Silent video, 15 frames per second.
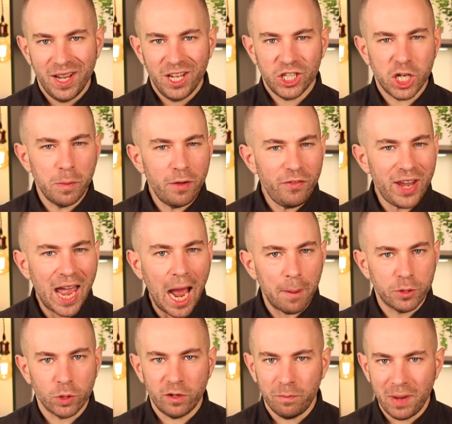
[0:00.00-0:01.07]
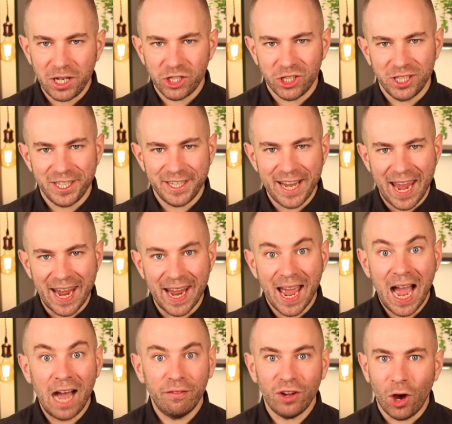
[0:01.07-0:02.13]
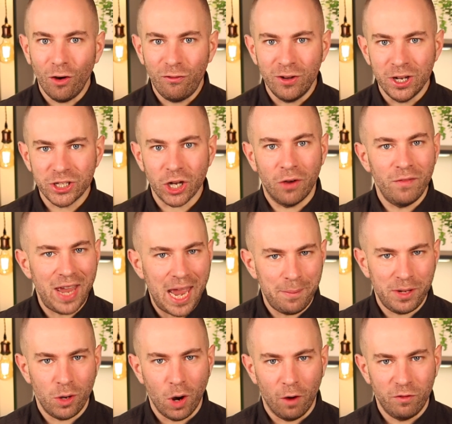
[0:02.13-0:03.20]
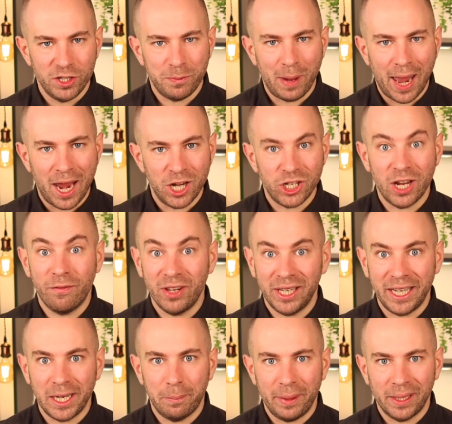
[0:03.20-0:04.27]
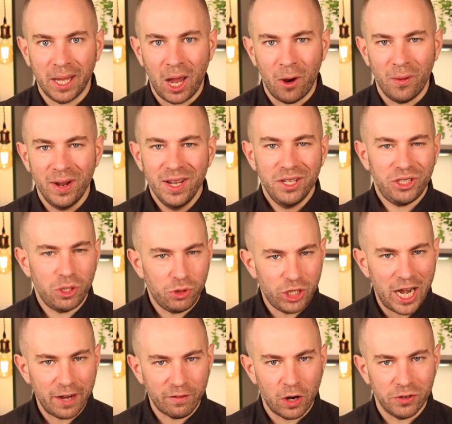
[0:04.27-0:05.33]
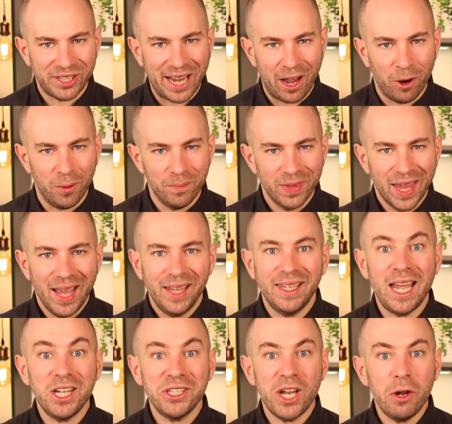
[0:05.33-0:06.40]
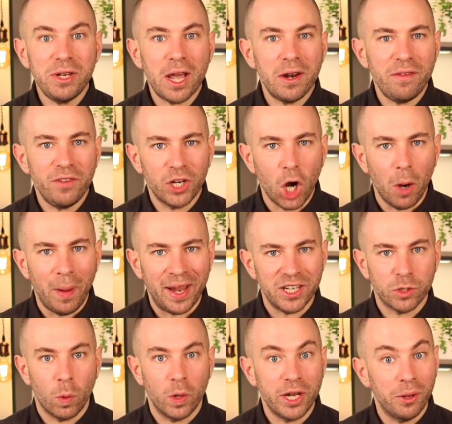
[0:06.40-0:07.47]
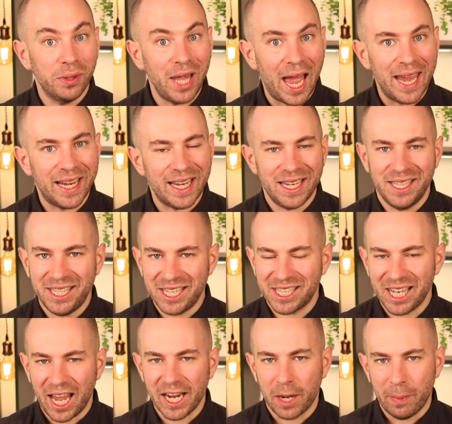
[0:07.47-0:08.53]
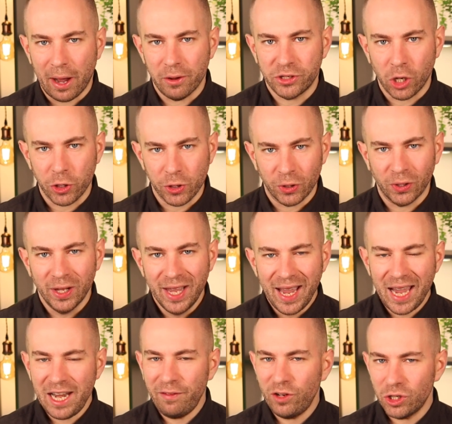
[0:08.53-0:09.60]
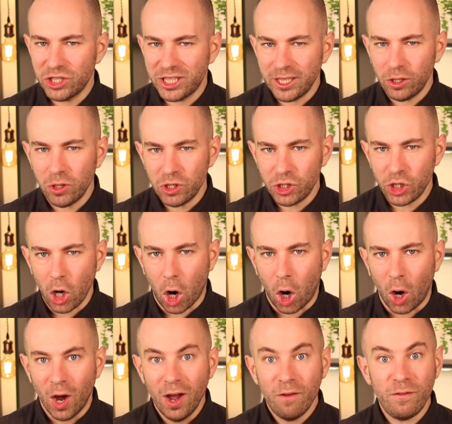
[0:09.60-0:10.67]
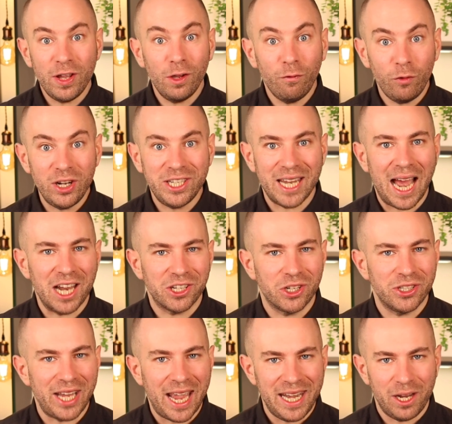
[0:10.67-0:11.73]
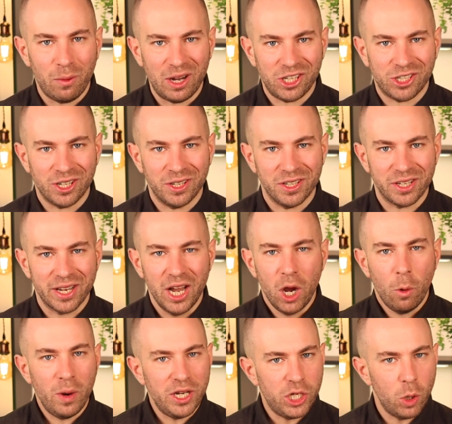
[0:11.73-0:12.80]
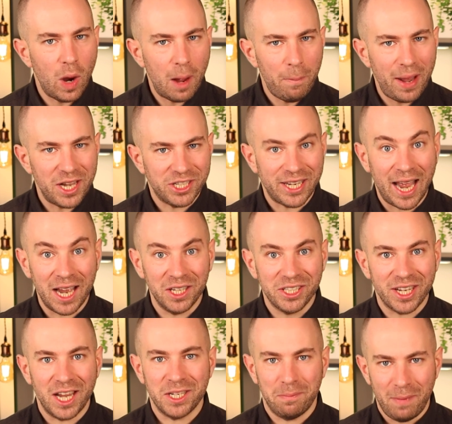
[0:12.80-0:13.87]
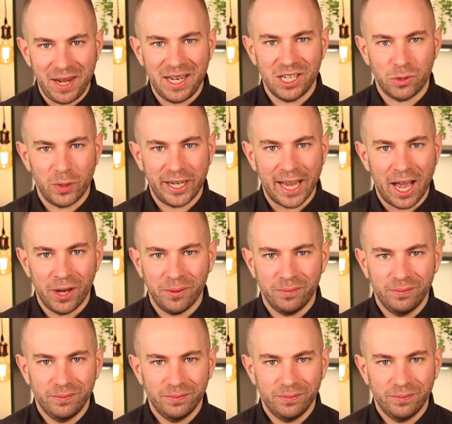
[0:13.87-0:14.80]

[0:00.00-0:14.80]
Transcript: Some of the apps we've mentioned today have offers on the MU offers page at the link below, so check those out. Let us know down in the comments what you like and dislike about Dodl, and if you're still unsure, feel free to ask us any questions. We do our best to answer as many as we can.